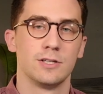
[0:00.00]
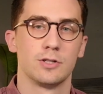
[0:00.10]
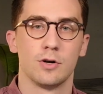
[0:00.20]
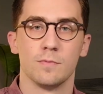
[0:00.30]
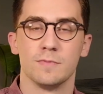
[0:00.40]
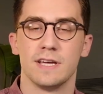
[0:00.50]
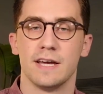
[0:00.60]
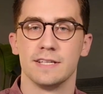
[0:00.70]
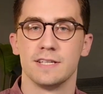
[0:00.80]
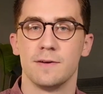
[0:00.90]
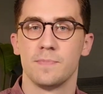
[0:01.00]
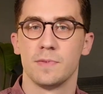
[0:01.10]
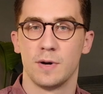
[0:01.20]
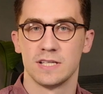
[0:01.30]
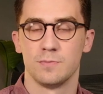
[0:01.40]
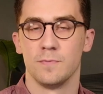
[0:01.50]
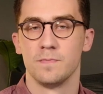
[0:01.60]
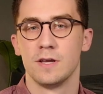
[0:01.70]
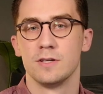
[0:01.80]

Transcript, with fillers: terms as possible.